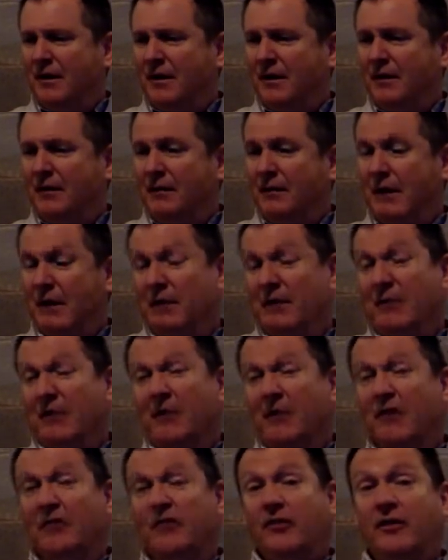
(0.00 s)
But I mean,
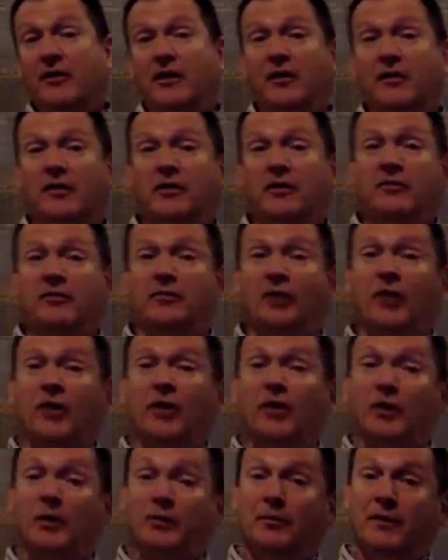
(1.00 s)
there's another
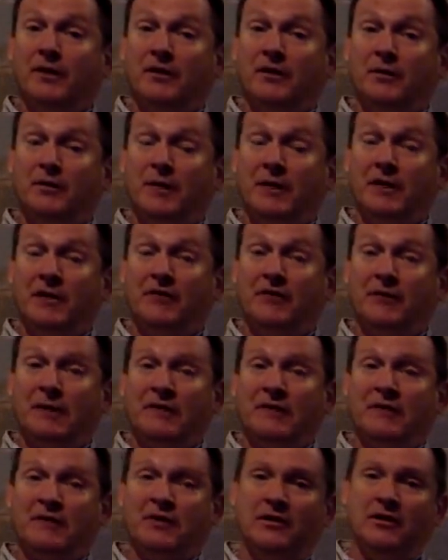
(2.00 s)
term that you'd be
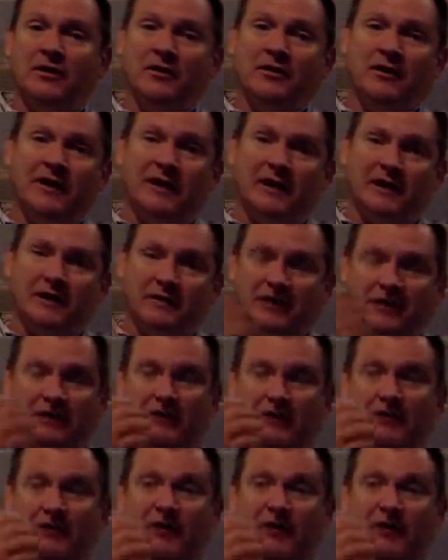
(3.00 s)
expected to know that idea of the